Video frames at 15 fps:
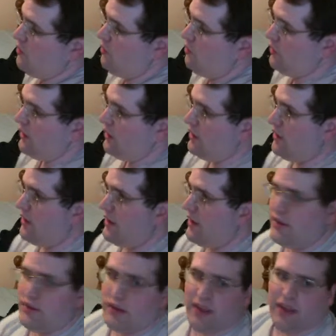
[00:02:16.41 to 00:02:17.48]
what I
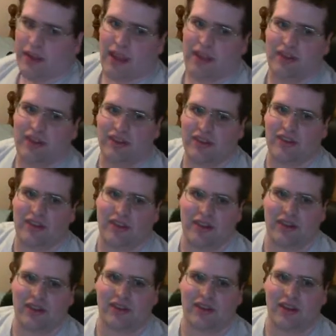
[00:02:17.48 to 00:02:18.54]
liked, like
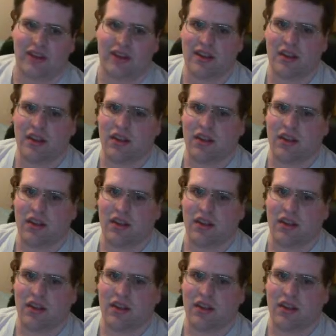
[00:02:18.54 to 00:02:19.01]
AC/DC,